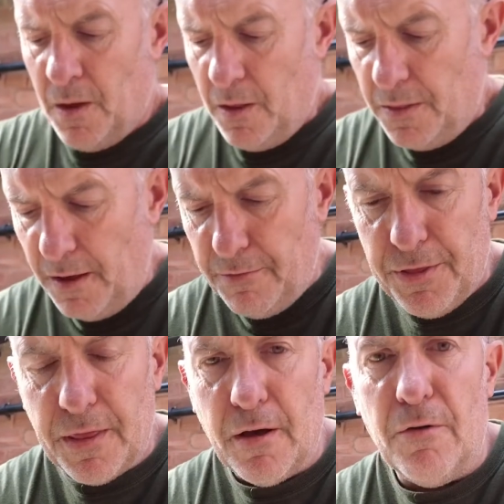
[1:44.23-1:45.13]
The other
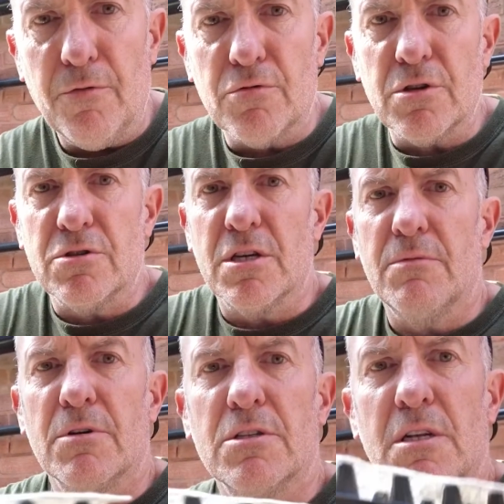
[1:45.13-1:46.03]
thing that I've also
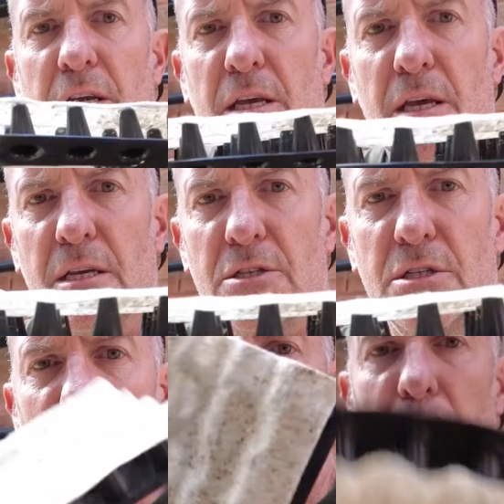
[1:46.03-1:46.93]
seen recently is